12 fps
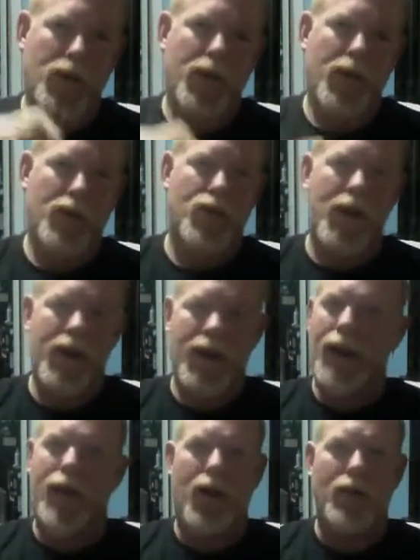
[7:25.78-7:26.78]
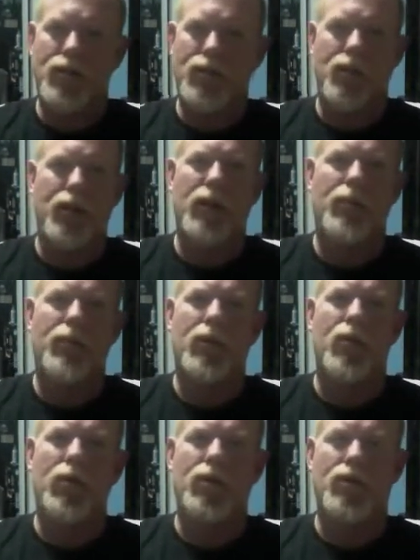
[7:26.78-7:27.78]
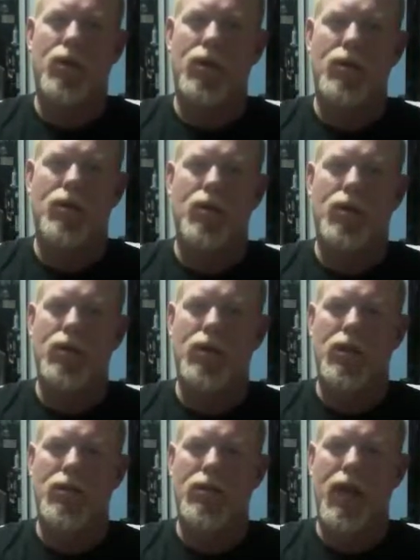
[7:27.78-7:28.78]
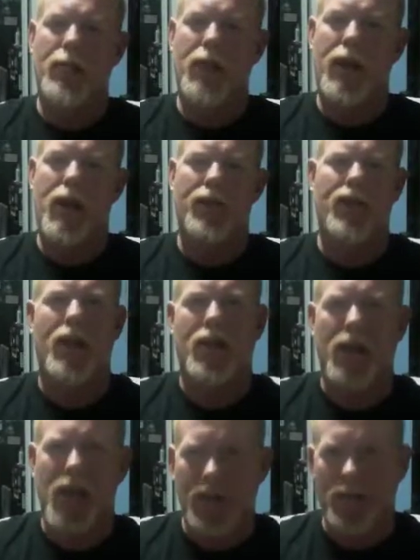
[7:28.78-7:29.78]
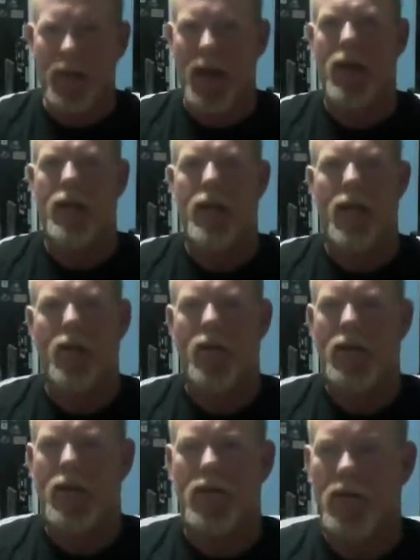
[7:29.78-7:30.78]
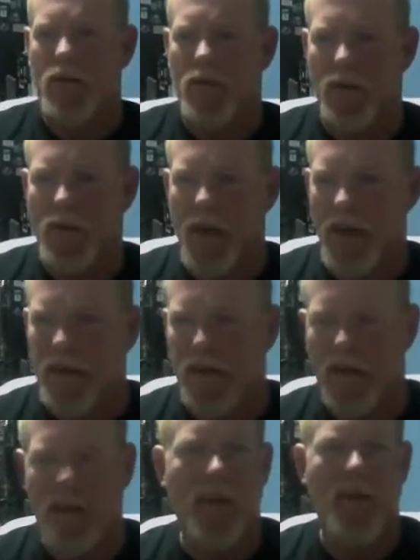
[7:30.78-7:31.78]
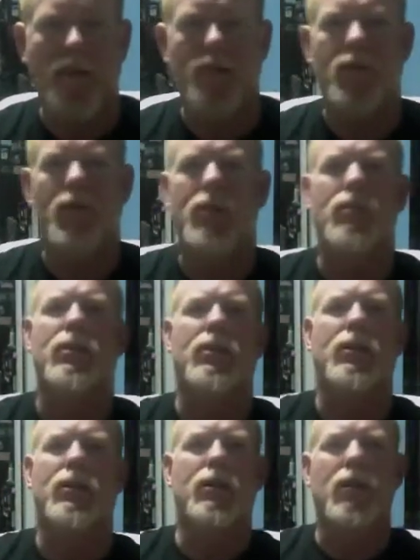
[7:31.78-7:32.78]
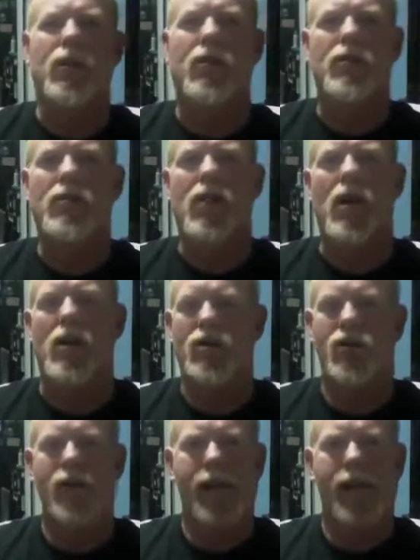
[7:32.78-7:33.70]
it is right now, I'm just going to end up in a wheelchair. So it's that bad. I've got leg pain that would make the Mother Teresa, you know, cuss.